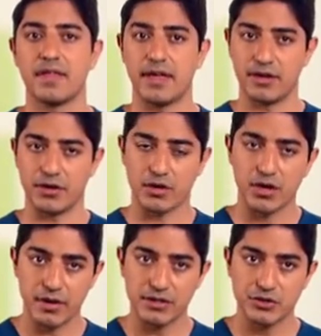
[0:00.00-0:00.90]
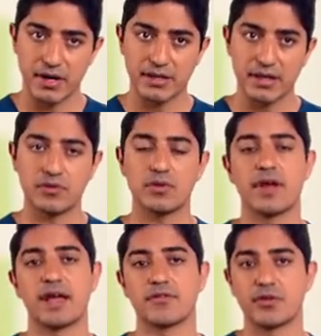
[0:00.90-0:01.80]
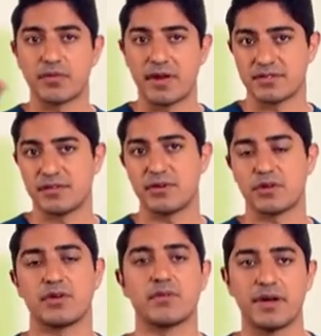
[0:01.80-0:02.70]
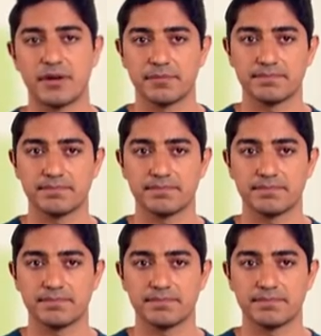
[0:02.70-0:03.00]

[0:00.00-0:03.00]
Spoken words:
in your current training level and for the rest of your career.